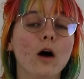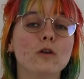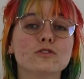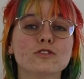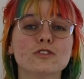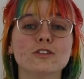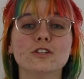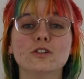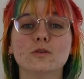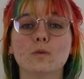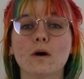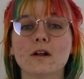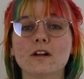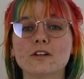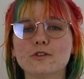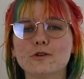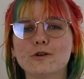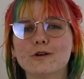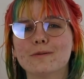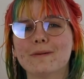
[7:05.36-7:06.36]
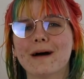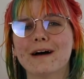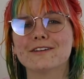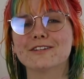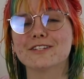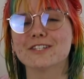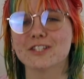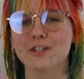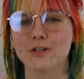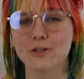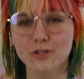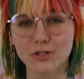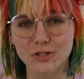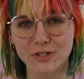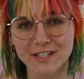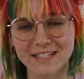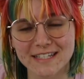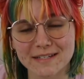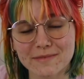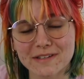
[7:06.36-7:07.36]
so you want to talk about
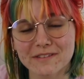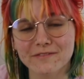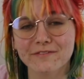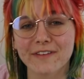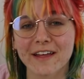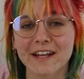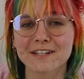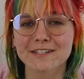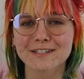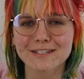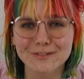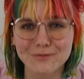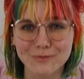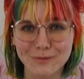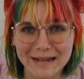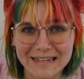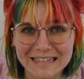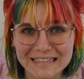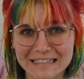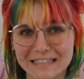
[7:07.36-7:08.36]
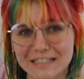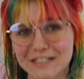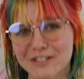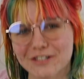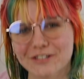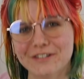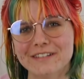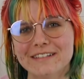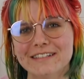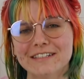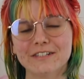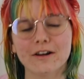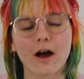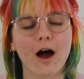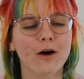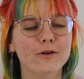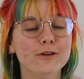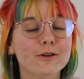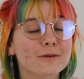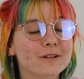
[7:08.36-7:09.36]
socialism in Venezuela, do you?
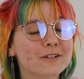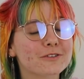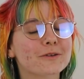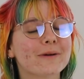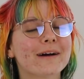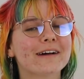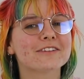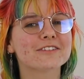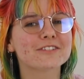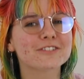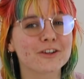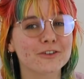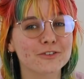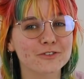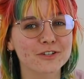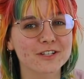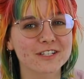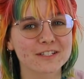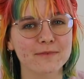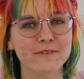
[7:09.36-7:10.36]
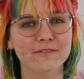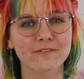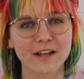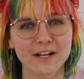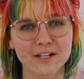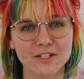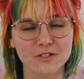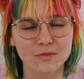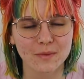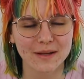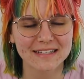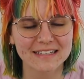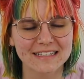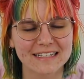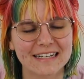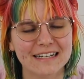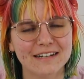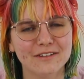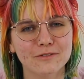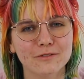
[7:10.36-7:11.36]
Oh, you want to talk about socialism in
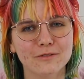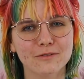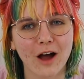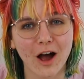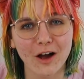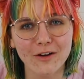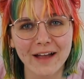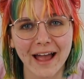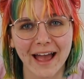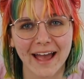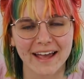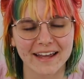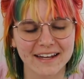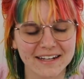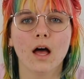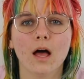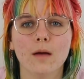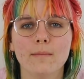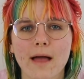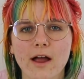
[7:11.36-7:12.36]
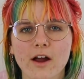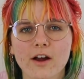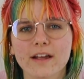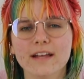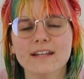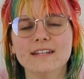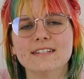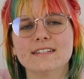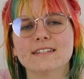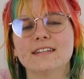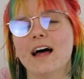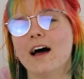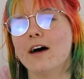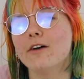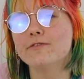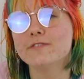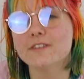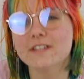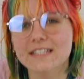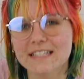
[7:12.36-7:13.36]
Venezuela? Okay. Americans
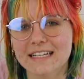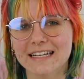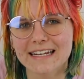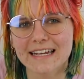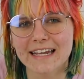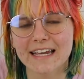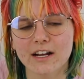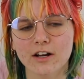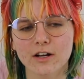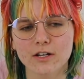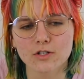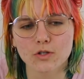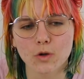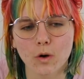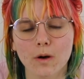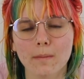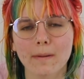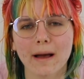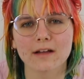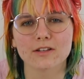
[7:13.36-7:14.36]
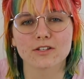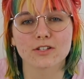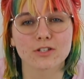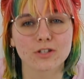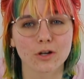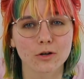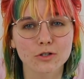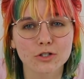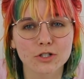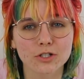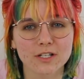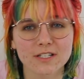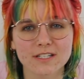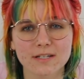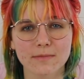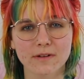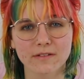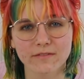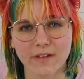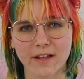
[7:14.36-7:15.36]
love to sit here and talk about
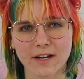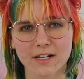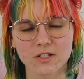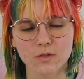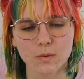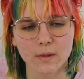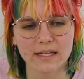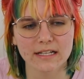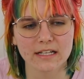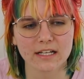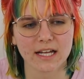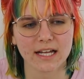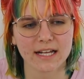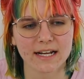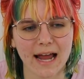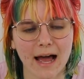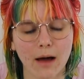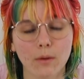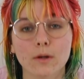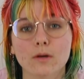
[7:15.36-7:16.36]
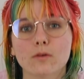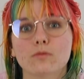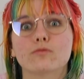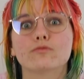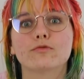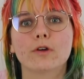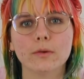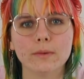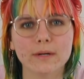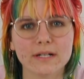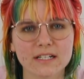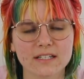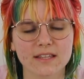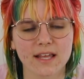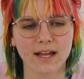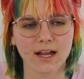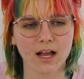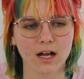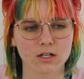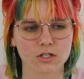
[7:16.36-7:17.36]
socialism in Venezuela and how it ruined
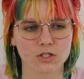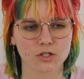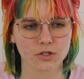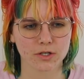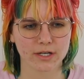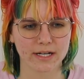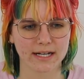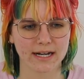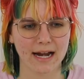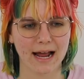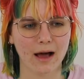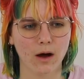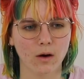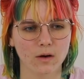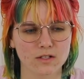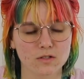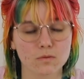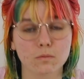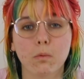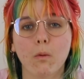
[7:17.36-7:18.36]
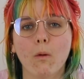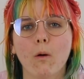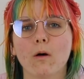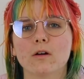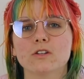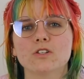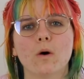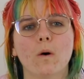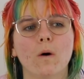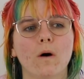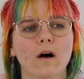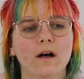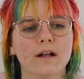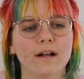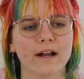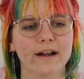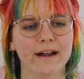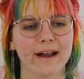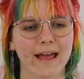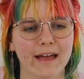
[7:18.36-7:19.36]
their country and how it's war-torn
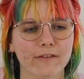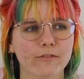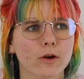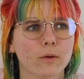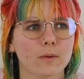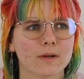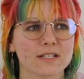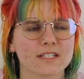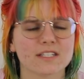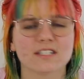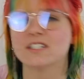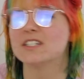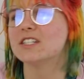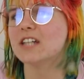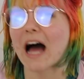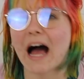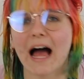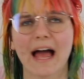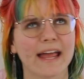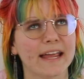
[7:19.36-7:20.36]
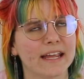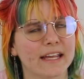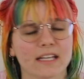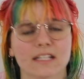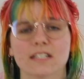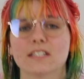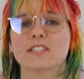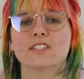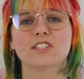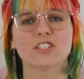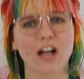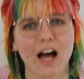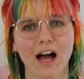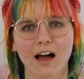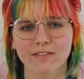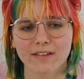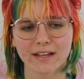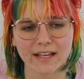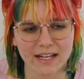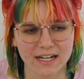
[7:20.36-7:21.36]
and everyone's dying and
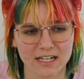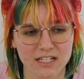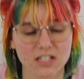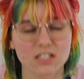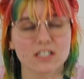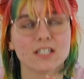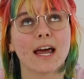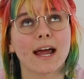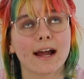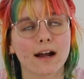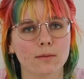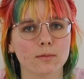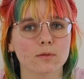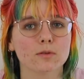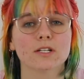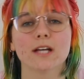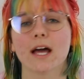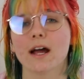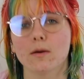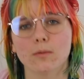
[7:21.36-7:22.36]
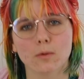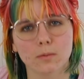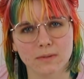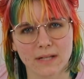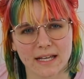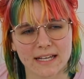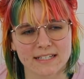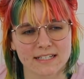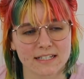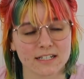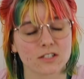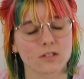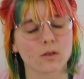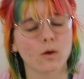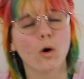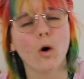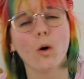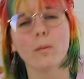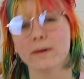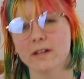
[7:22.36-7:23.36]
starving and it's a terrible, terrible place and it's
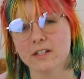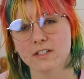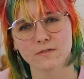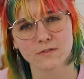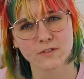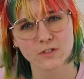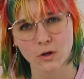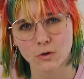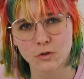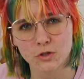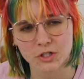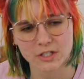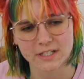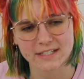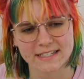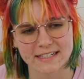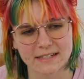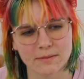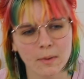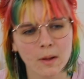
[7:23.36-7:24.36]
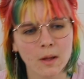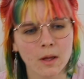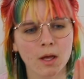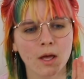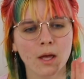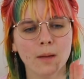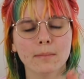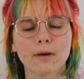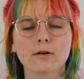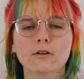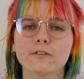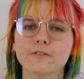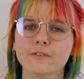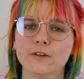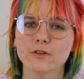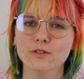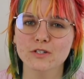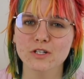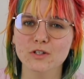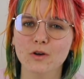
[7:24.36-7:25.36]
all because of socialism, but
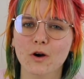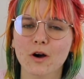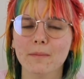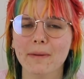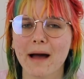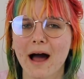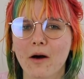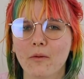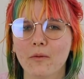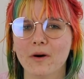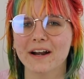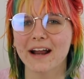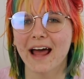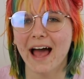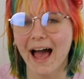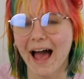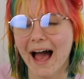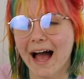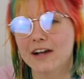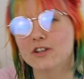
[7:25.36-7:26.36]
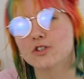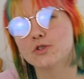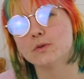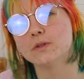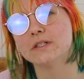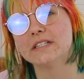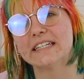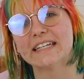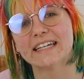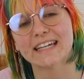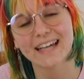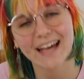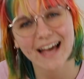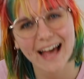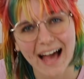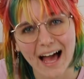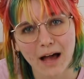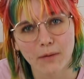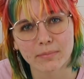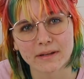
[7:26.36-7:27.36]
refuse to talk about what actually
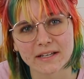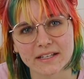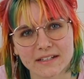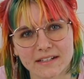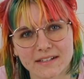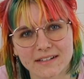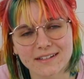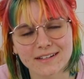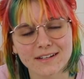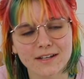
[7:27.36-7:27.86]
happened.